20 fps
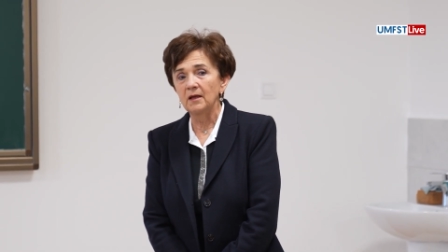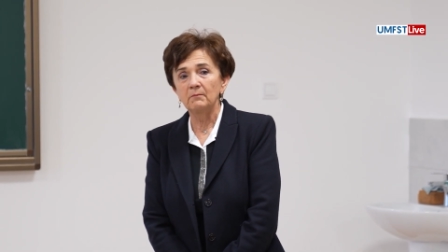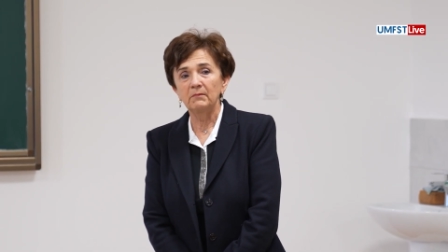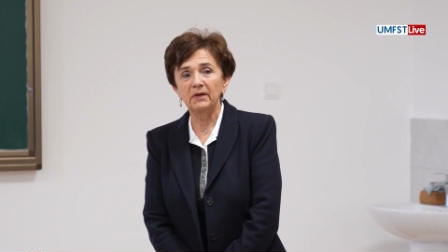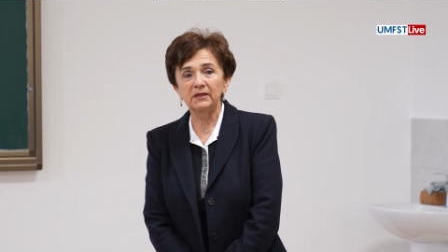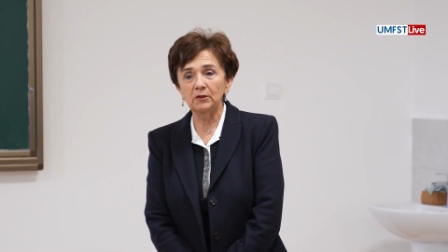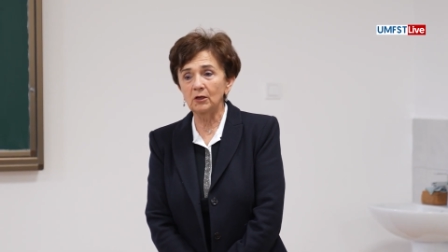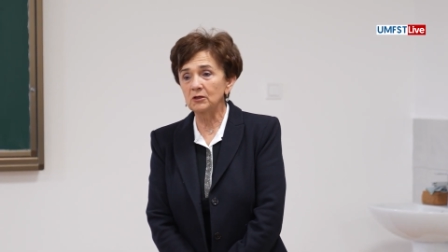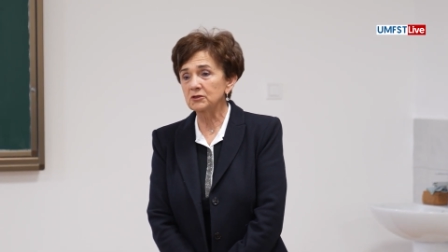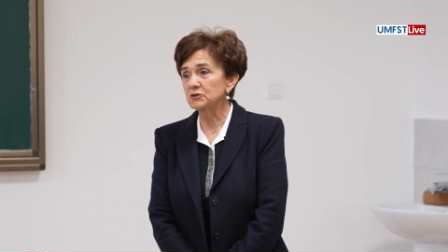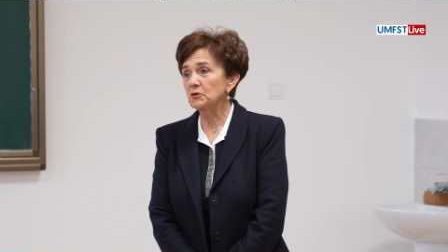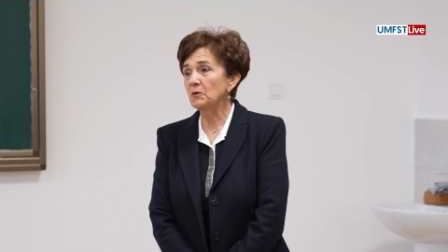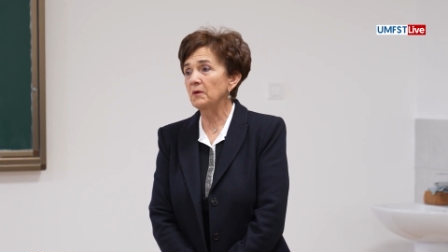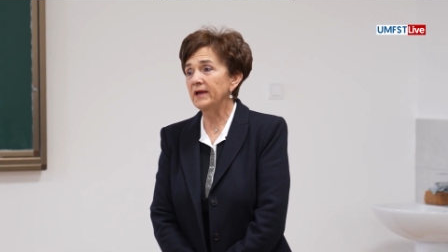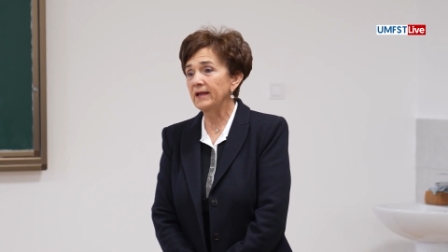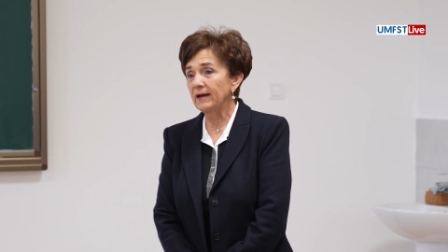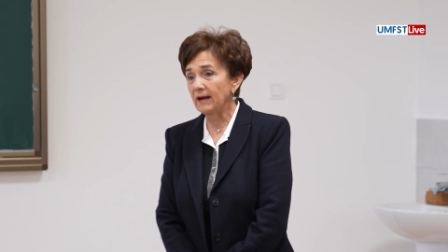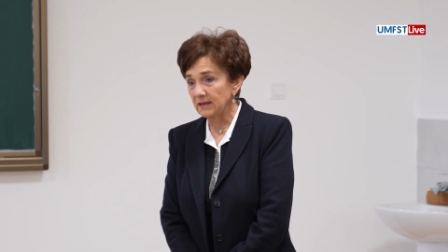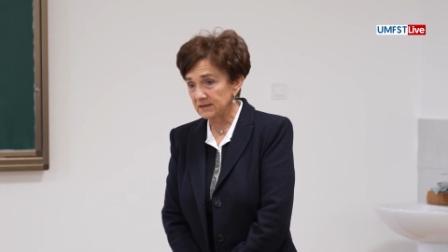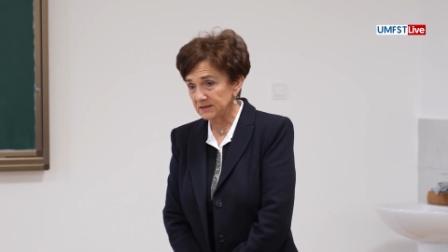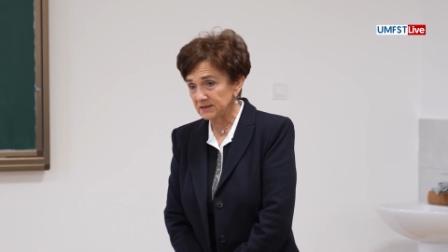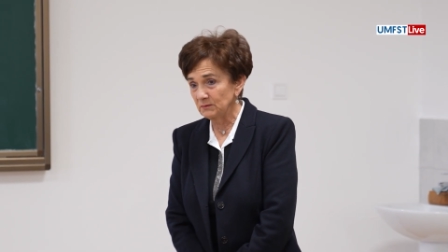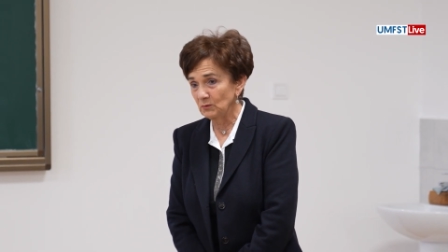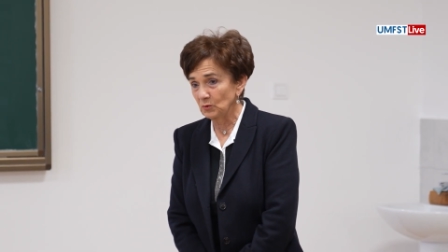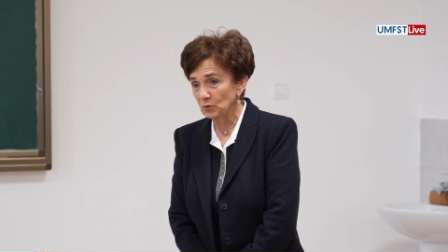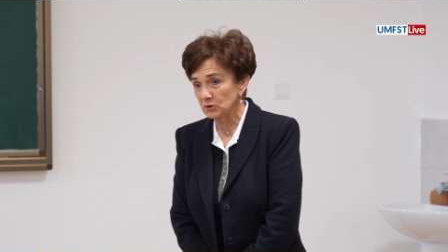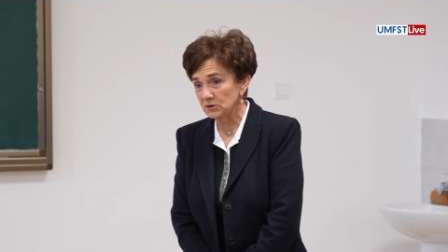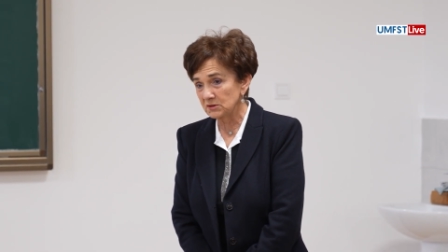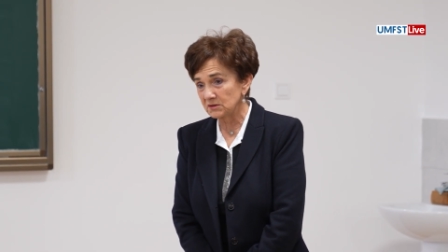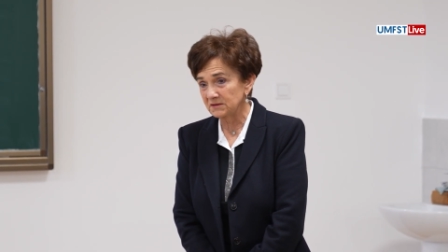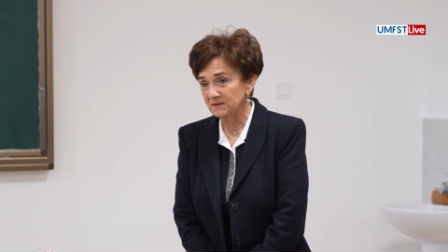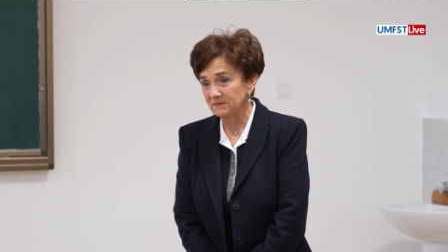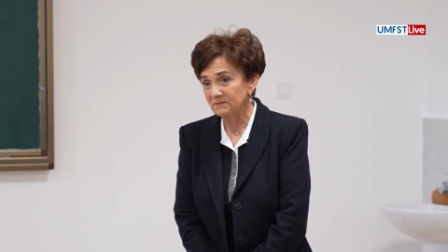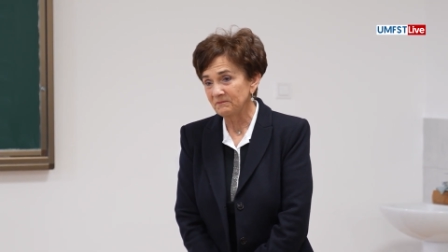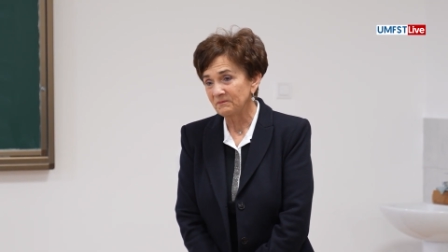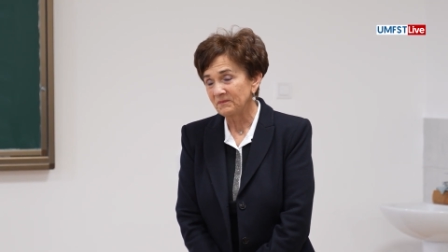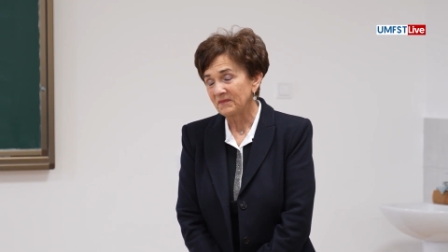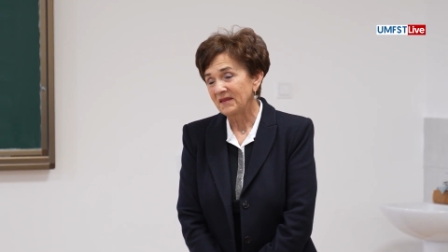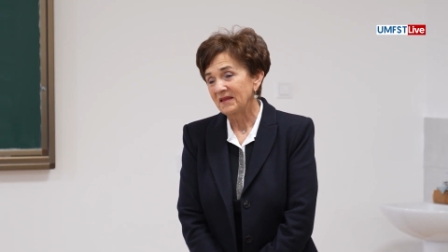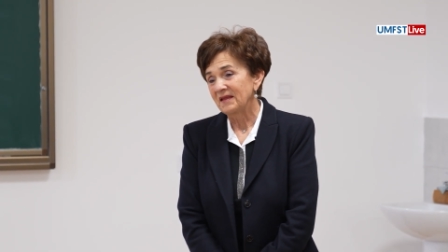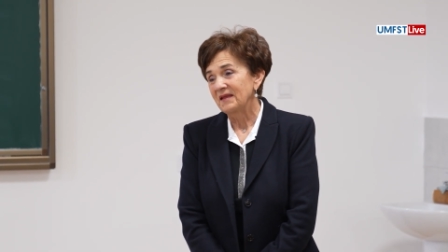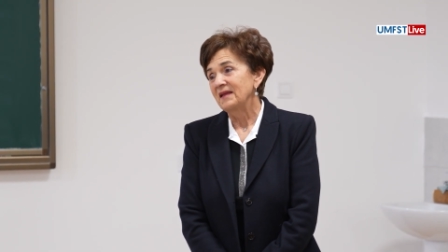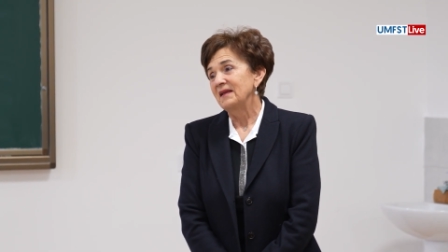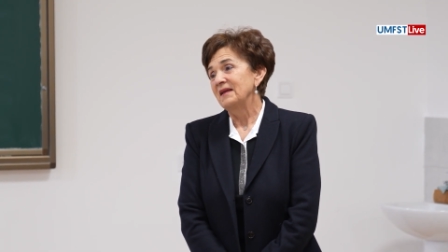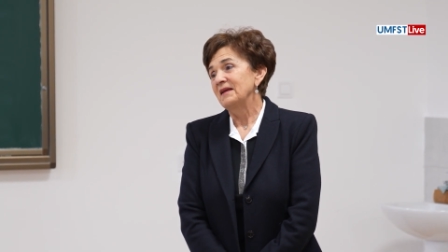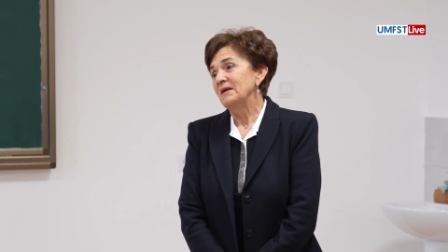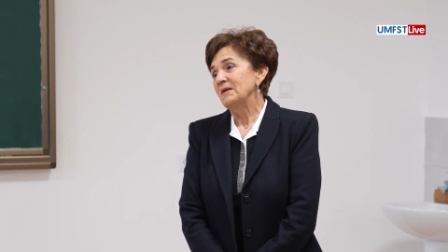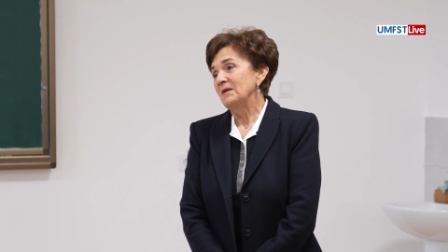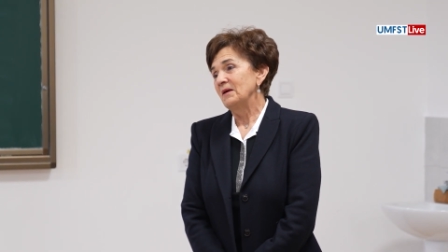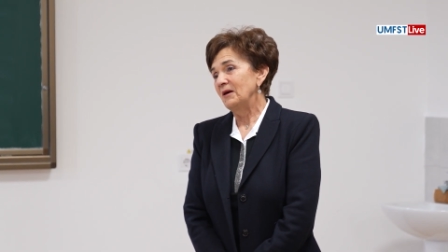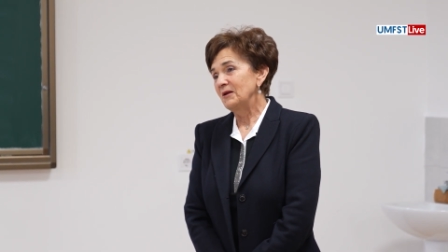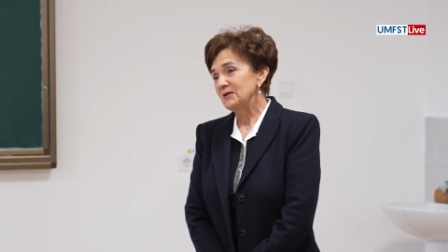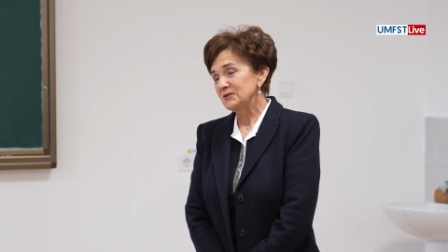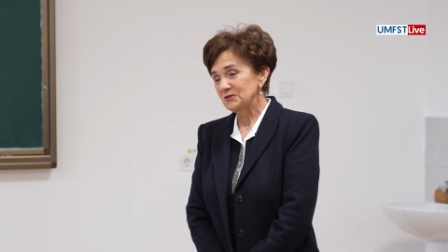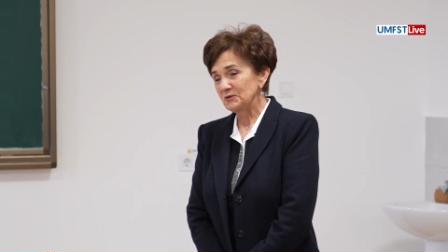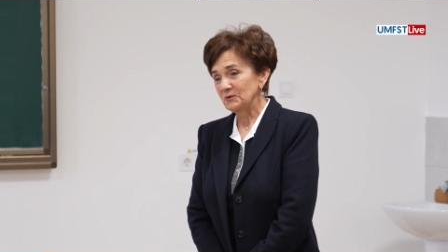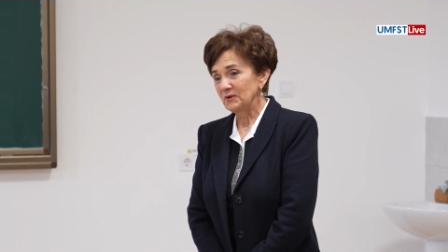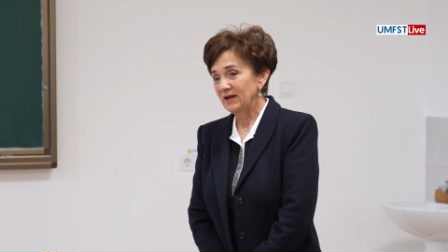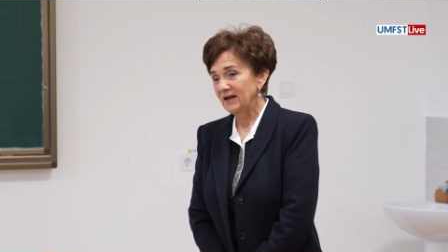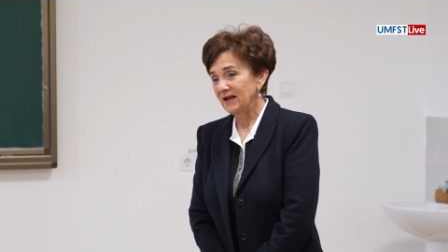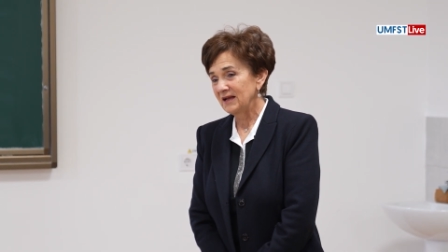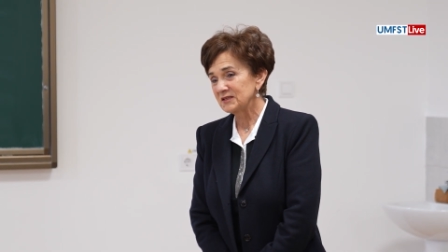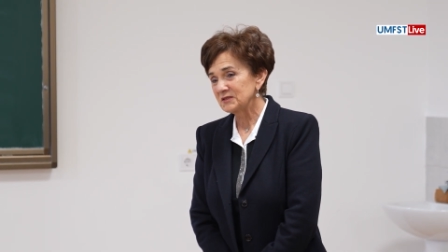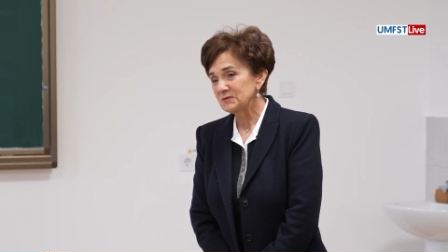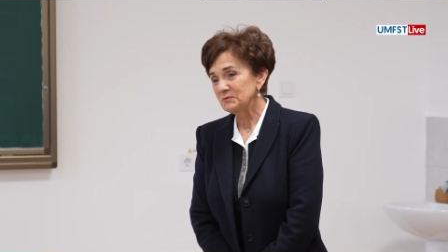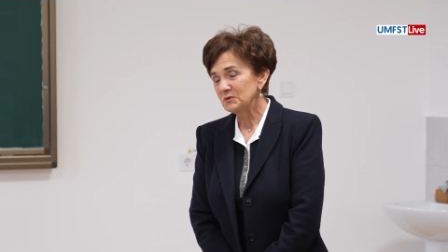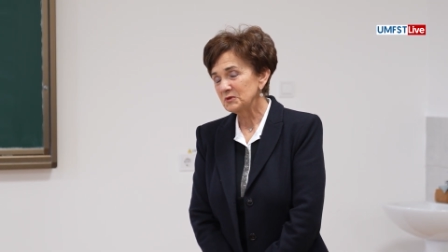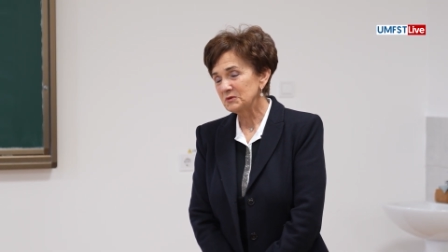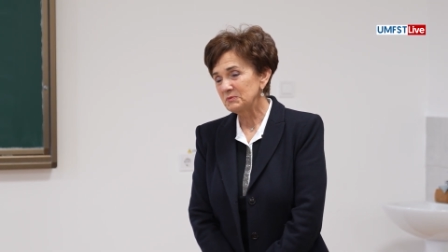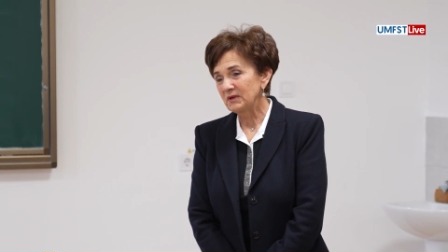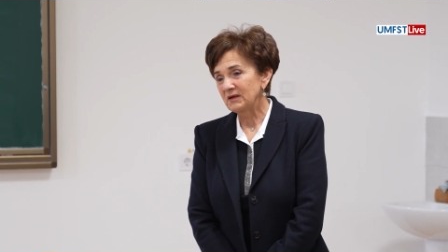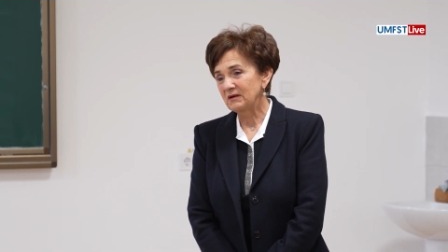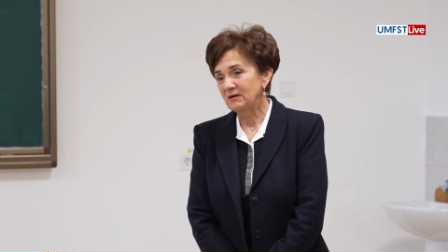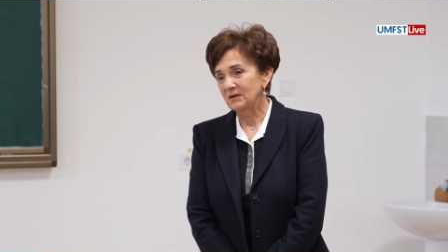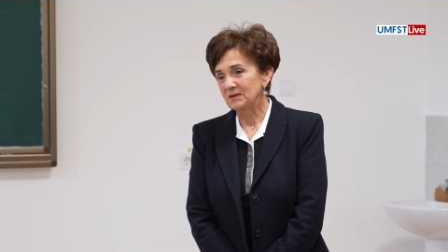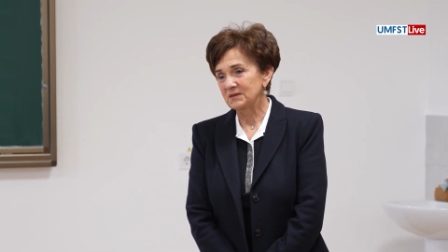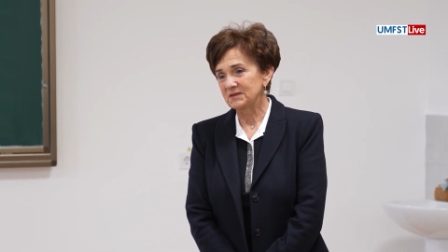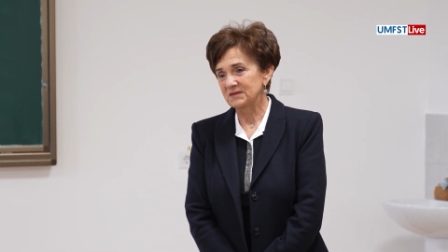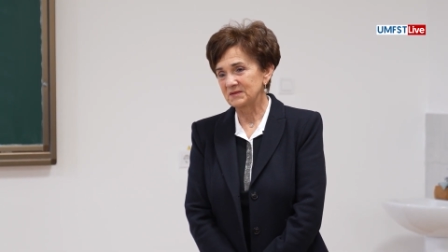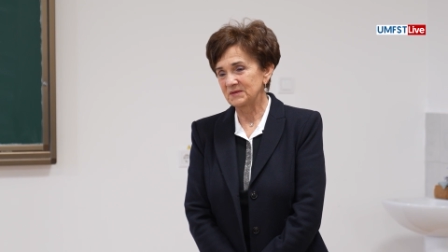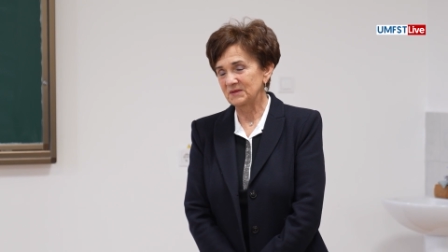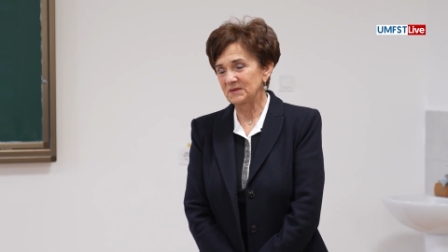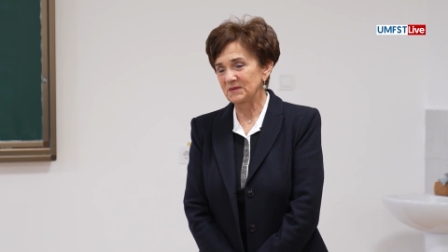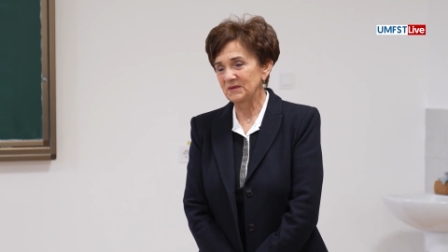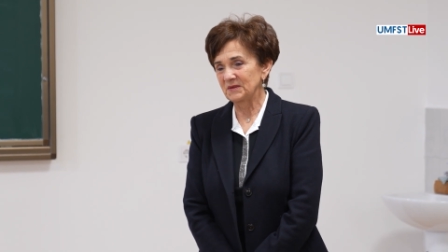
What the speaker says: but also Erasmus. Also Erasmus because